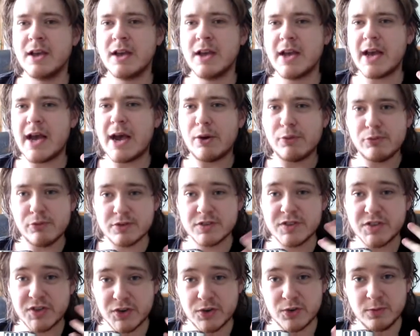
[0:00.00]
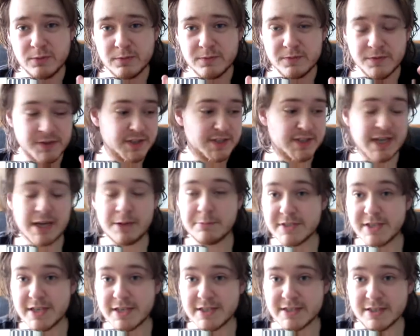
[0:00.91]
Outrun 2 for the same
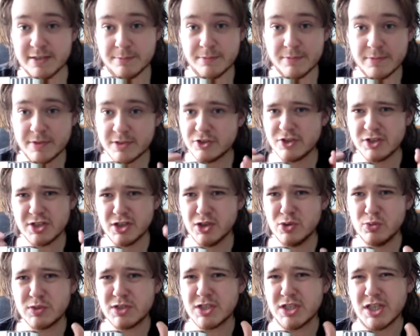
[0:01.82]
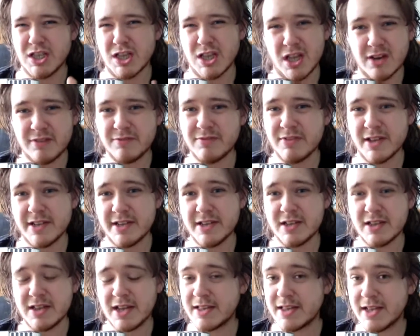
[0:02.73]
system. Just looks lovely.
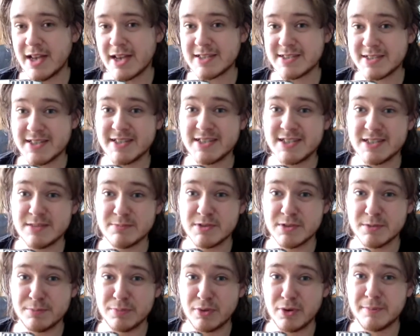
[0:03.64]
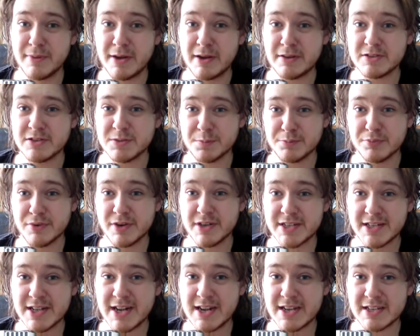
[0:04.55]
Like, that system can pump out some
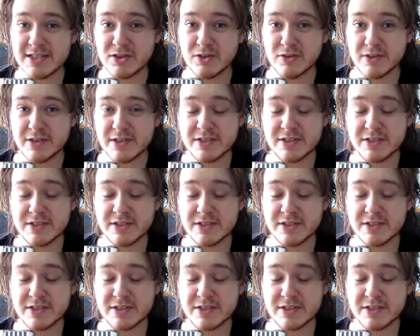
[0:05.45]
pretty nice looking